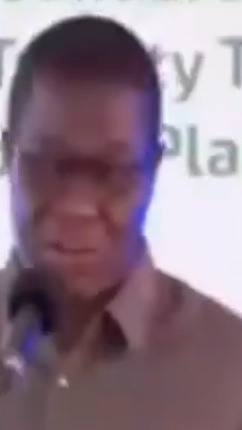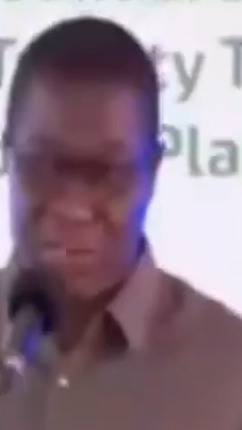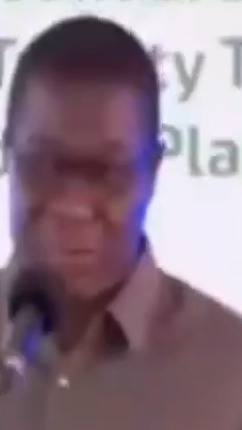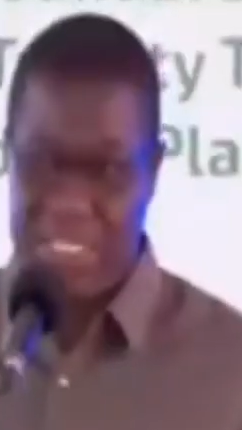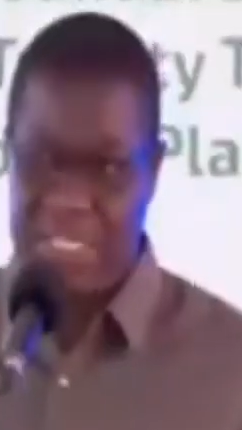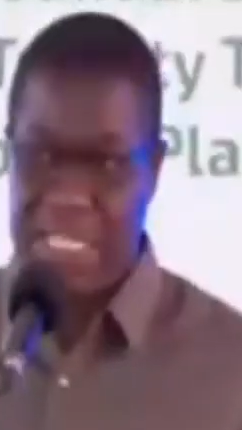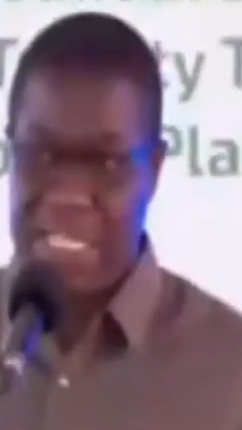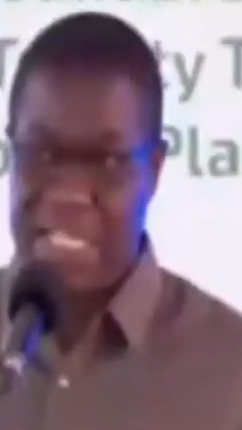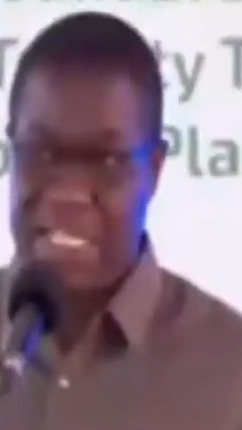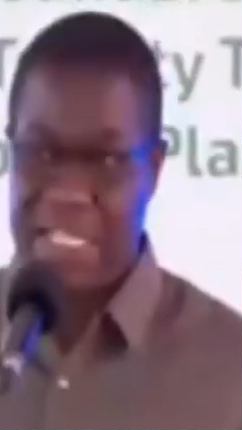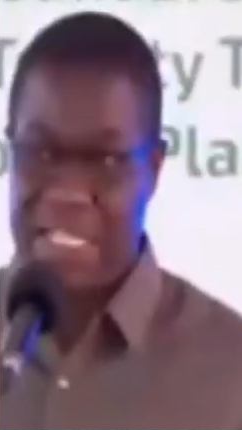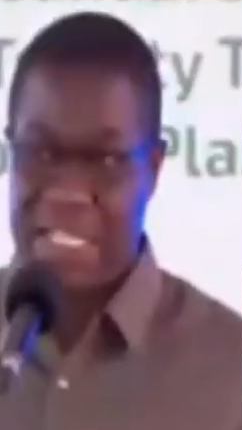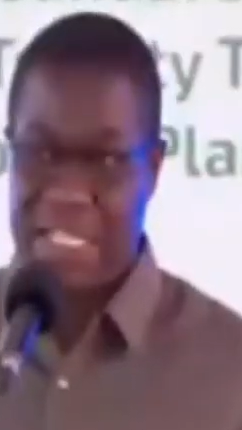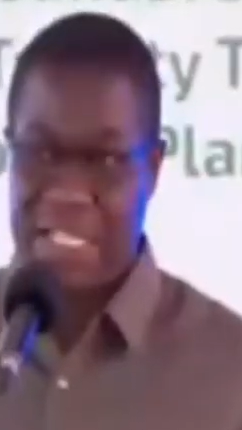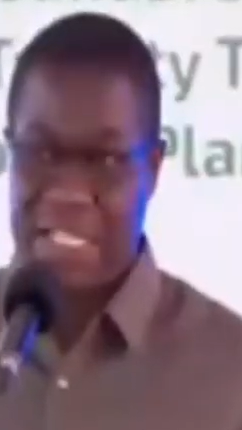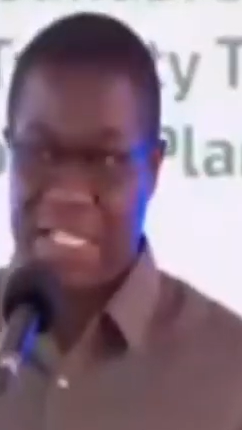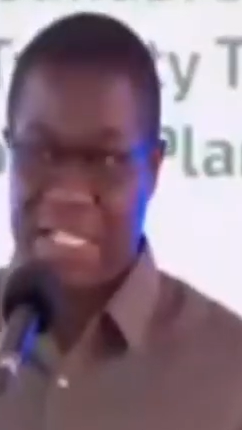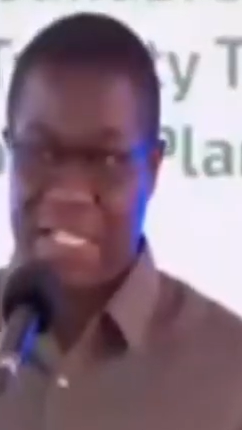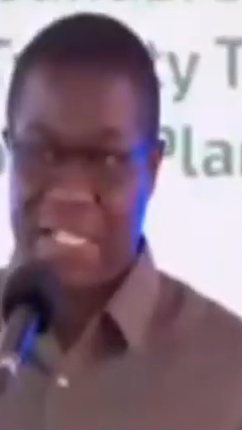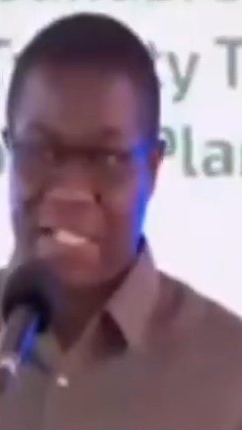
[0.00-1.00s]
are
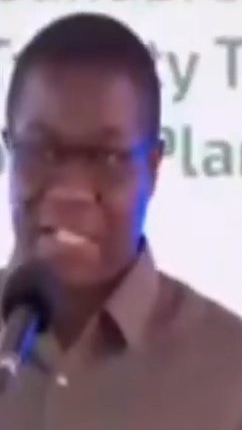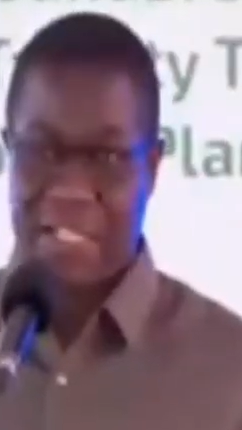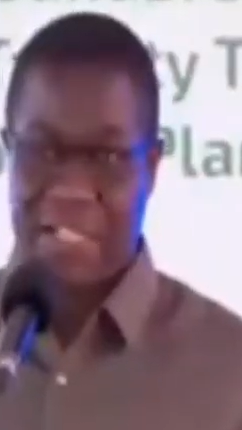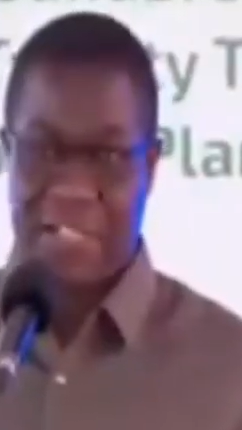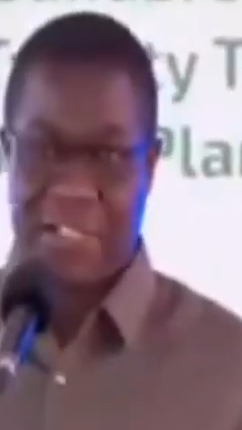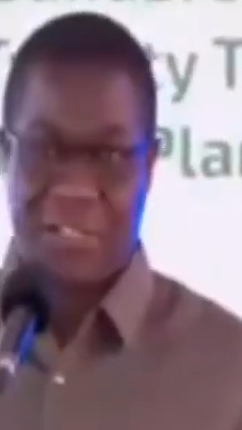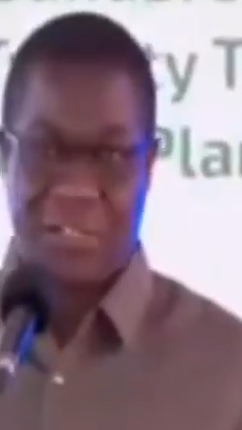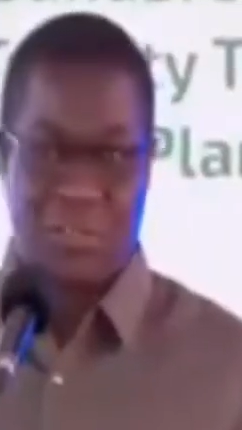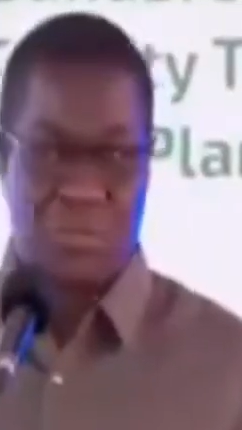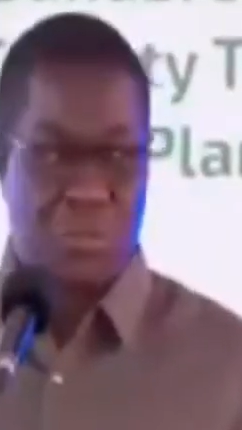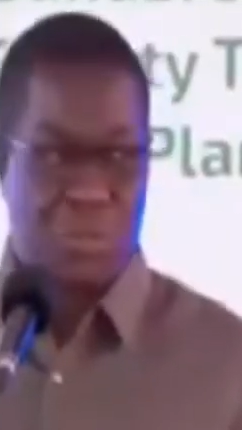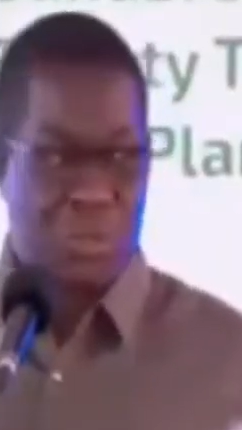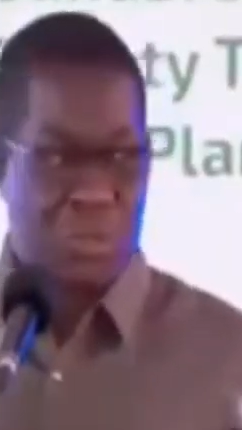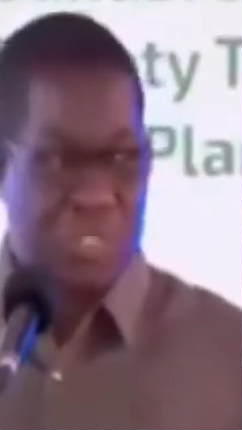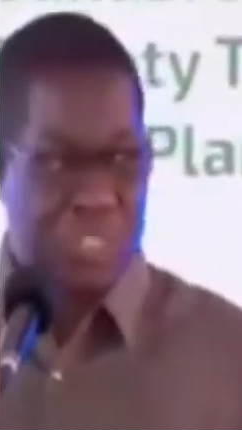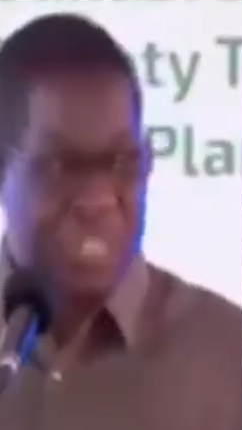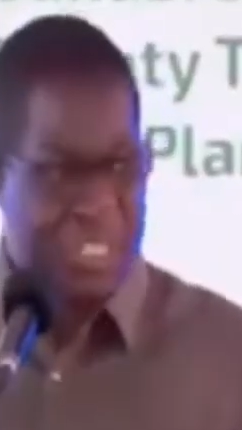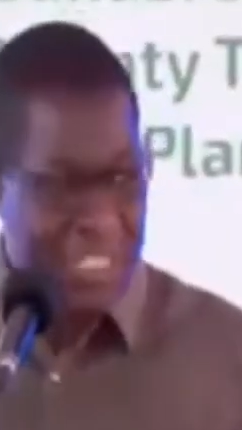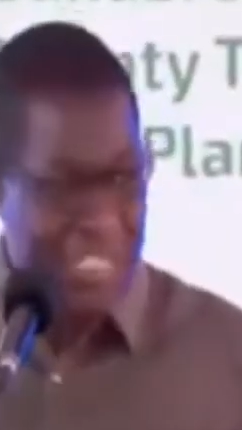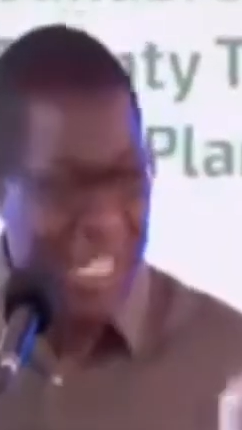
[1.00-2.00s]
committed
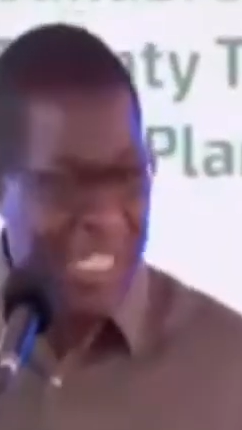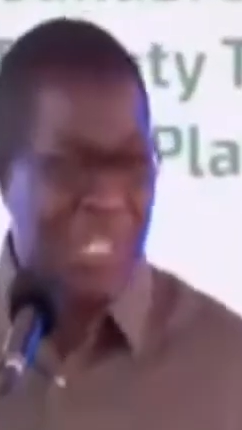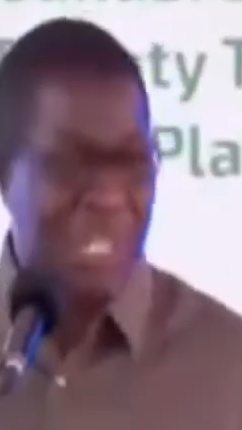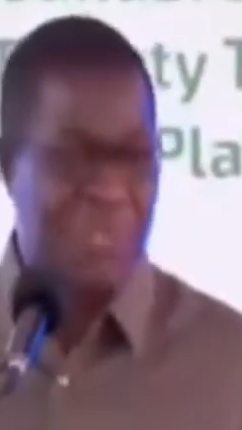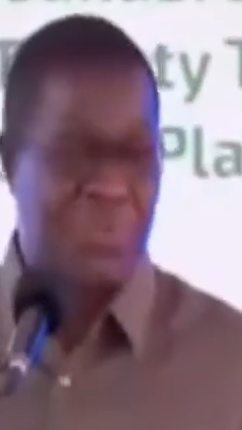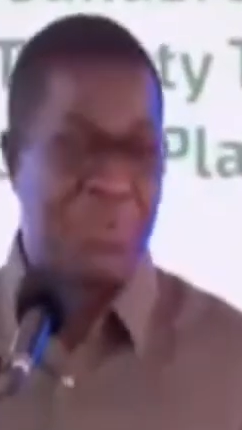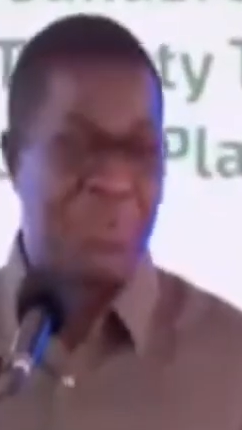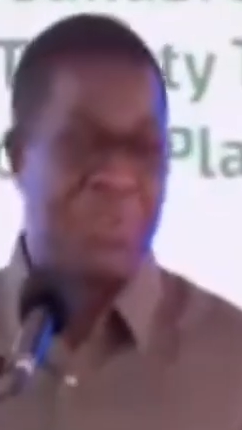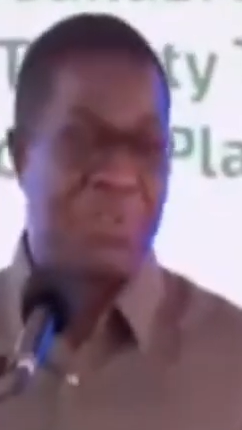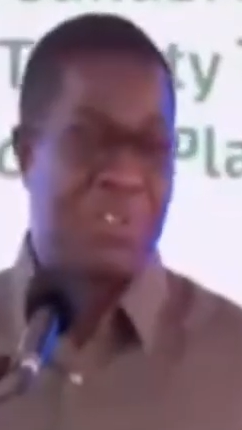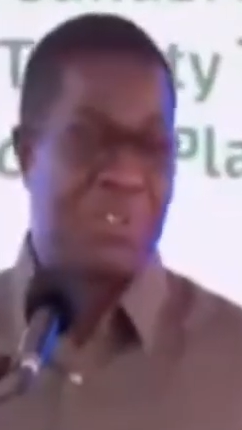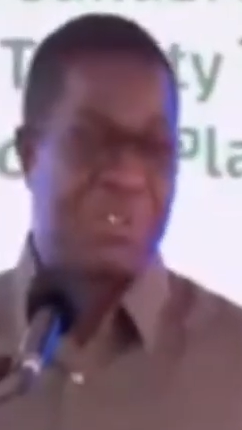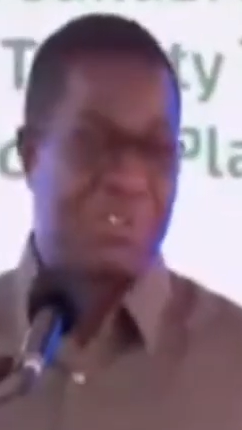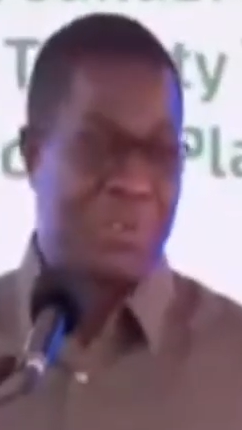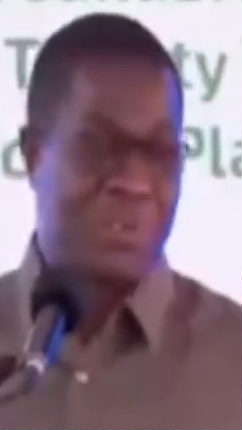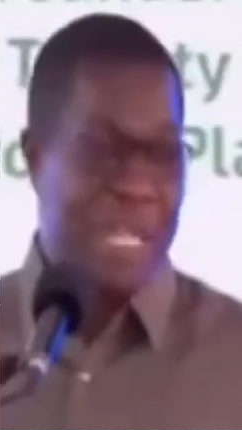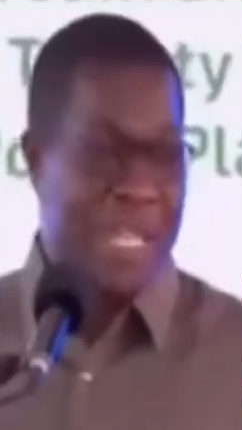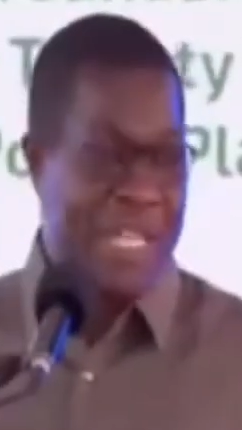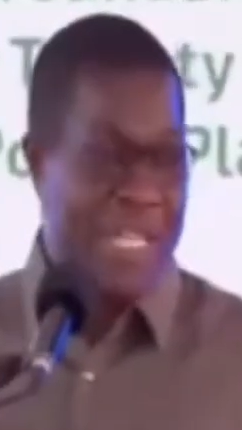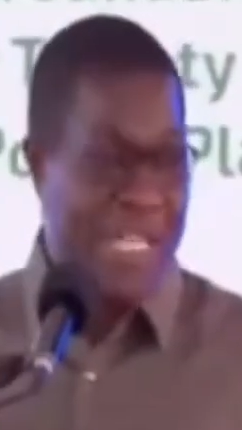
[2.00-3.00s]
to
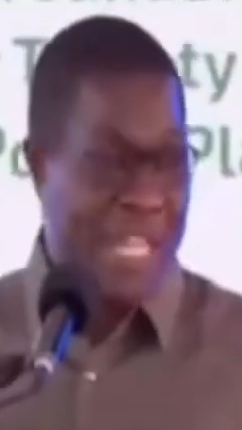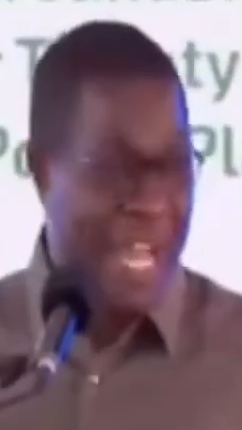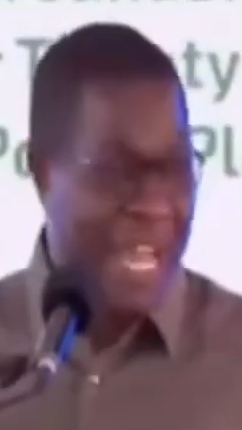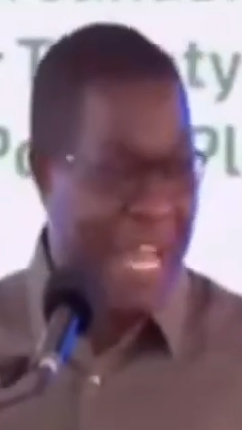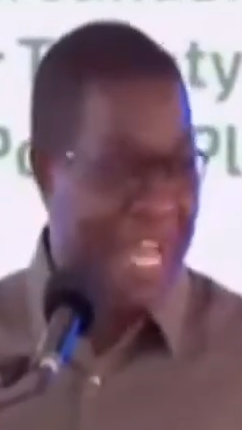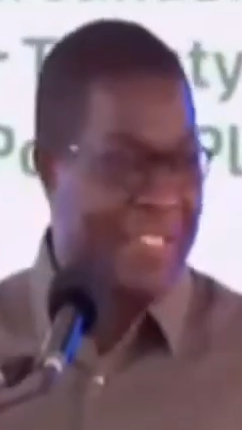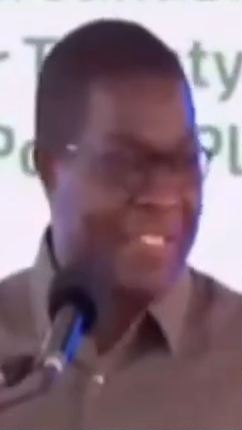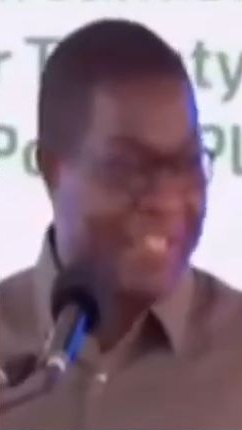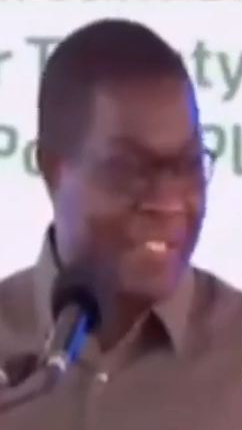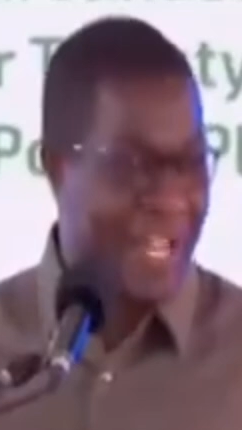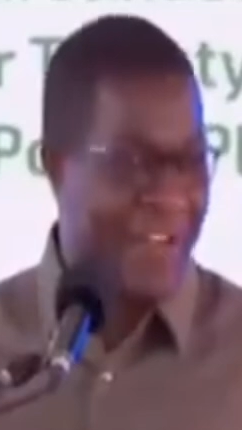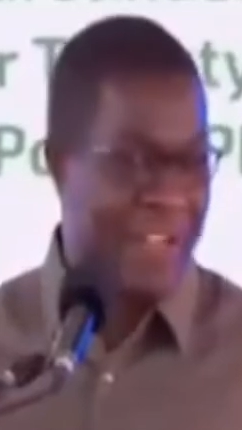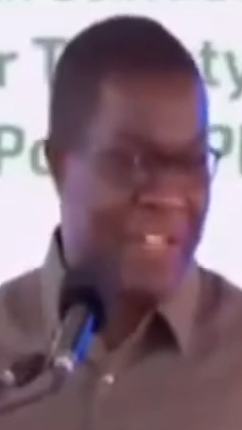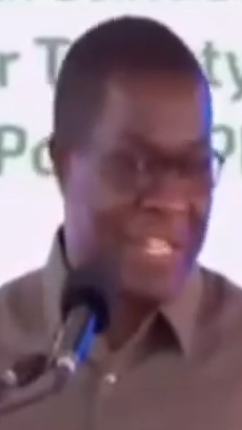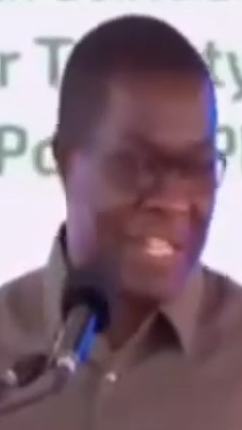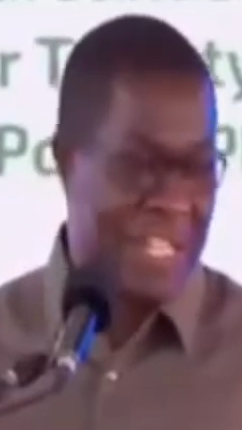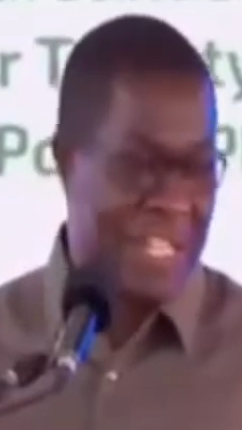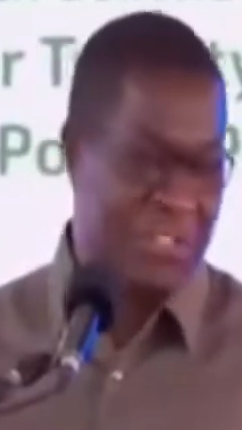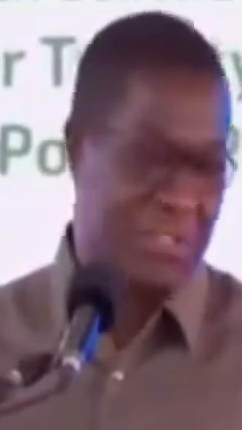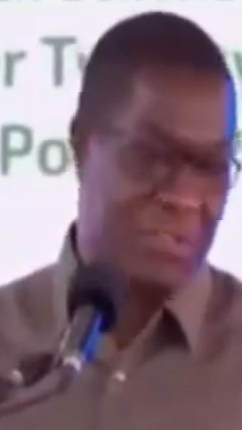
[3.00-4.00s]
continue to
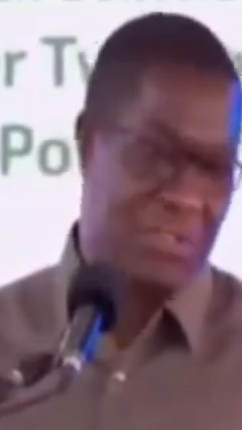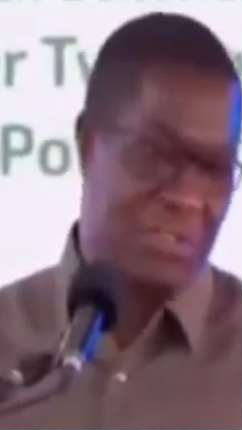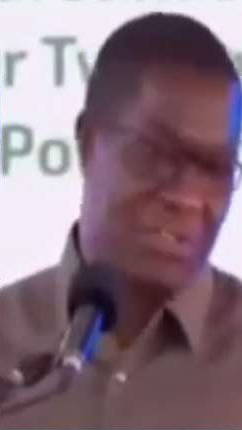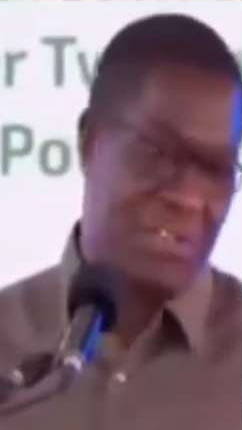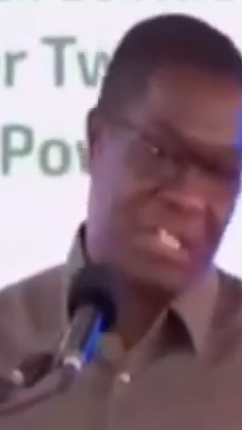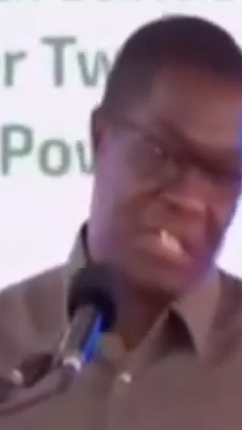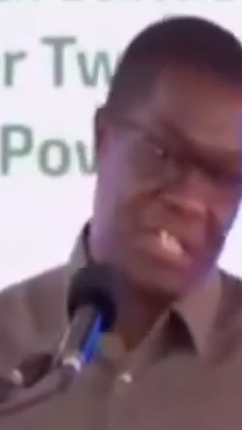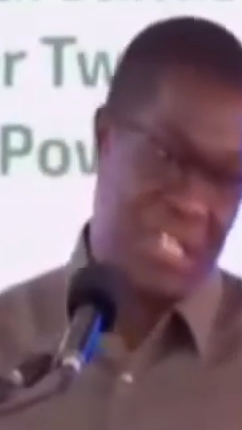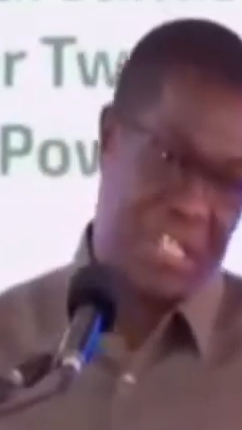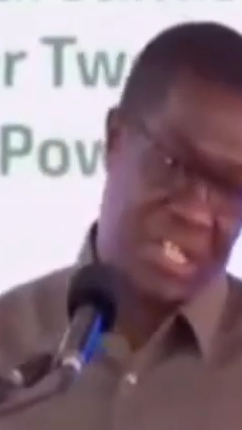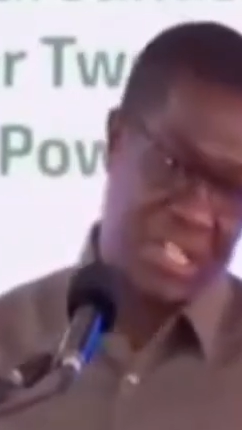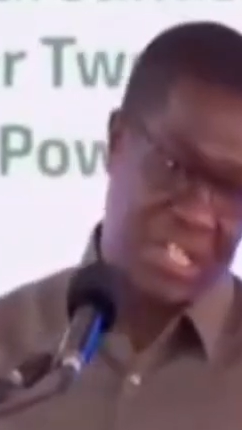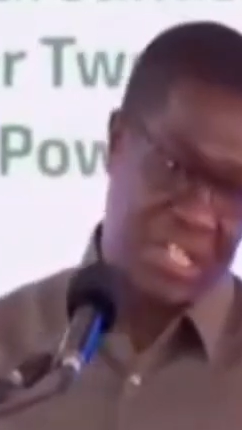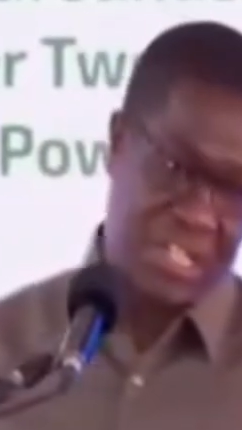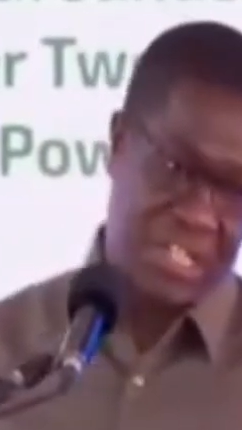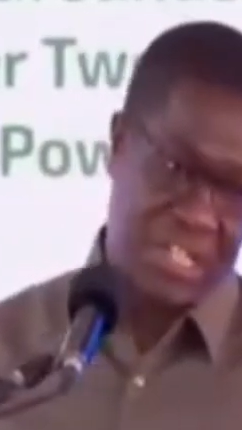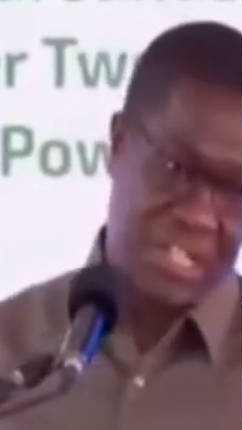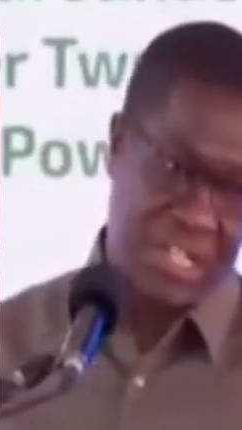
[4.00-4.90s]
enhance our national grid.